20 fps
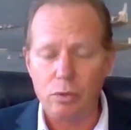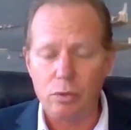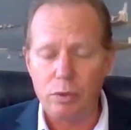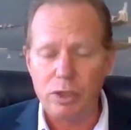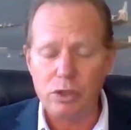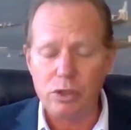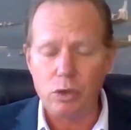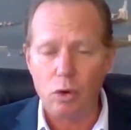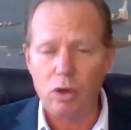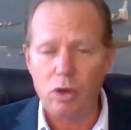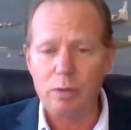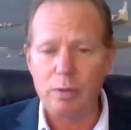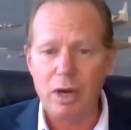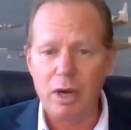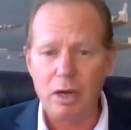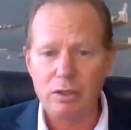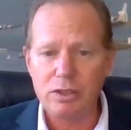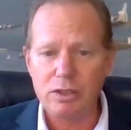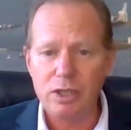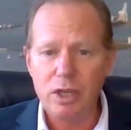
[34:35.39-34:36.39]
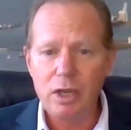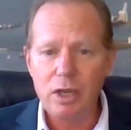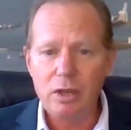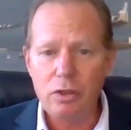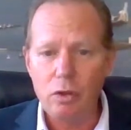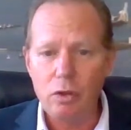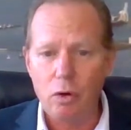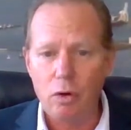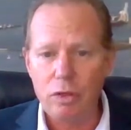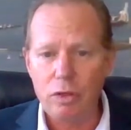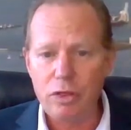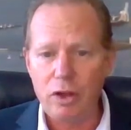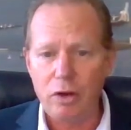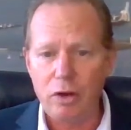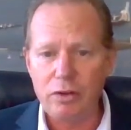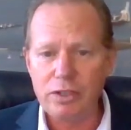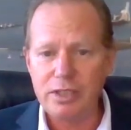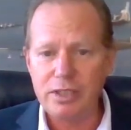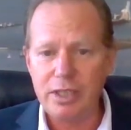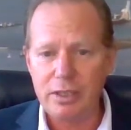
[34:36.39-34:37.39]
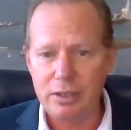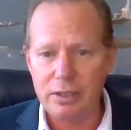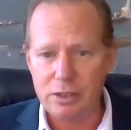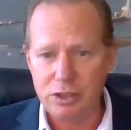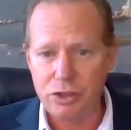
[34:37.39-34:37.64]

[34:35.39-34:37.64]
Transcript: uh, we talk about the authority and